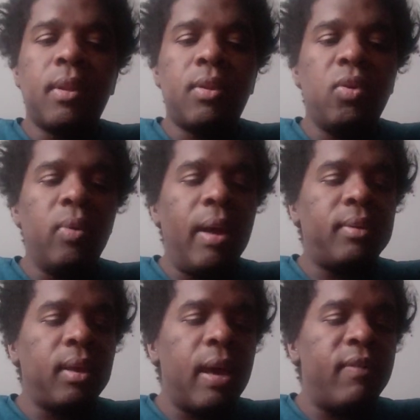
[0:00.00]
throughout
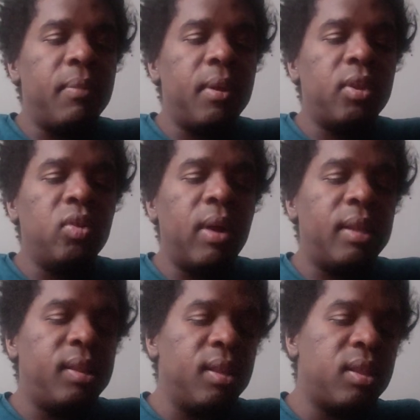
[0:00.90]
the government,
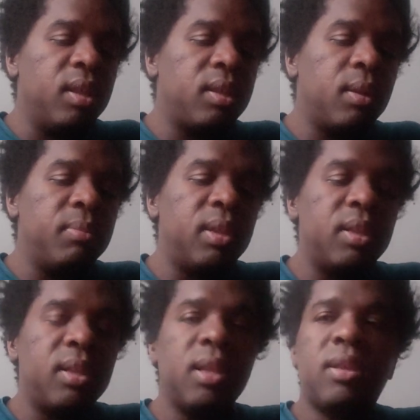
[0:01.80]
throughout this system's
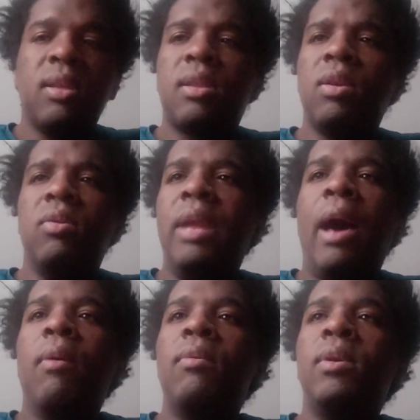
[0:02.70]
existence. No
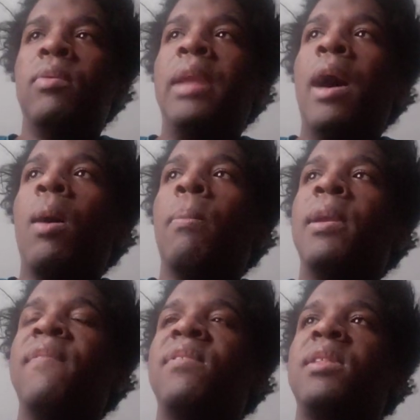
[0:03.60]
doubt. But
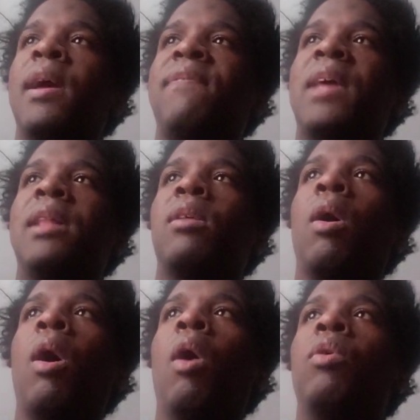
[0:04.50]
if that's
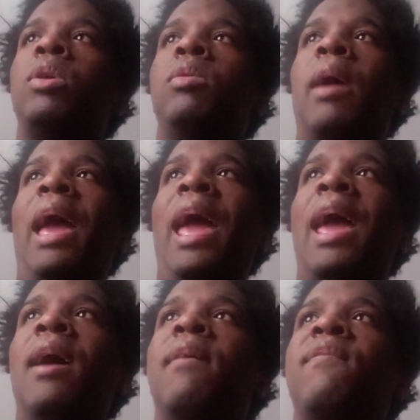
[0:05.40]
all you
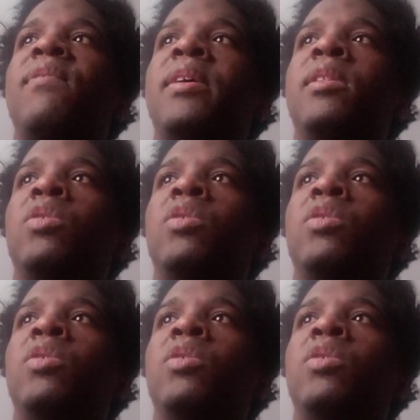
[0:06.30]
have in